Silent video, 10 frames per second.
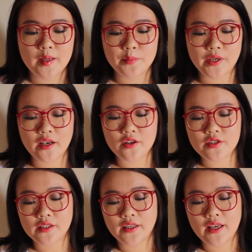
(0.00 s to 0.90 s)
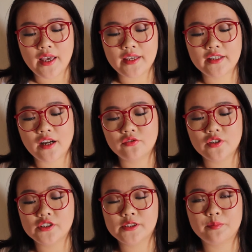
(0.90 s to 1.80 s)
because it
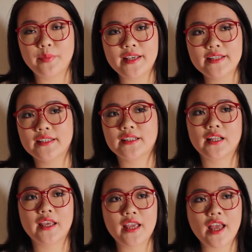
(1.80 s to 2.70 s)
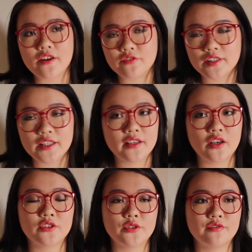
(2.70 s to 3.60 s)
covers basically everything
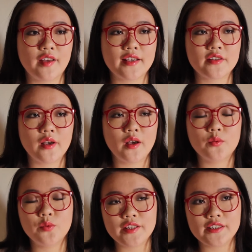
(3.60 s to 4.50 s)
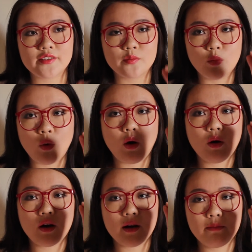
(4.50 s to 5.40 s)
on your face with a
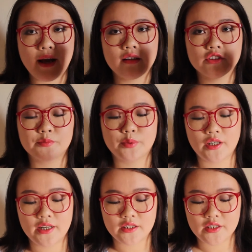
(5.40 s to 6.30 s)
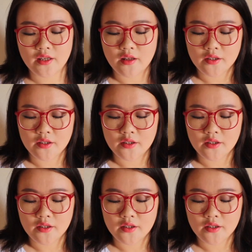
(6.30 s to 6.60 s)
small amount of product.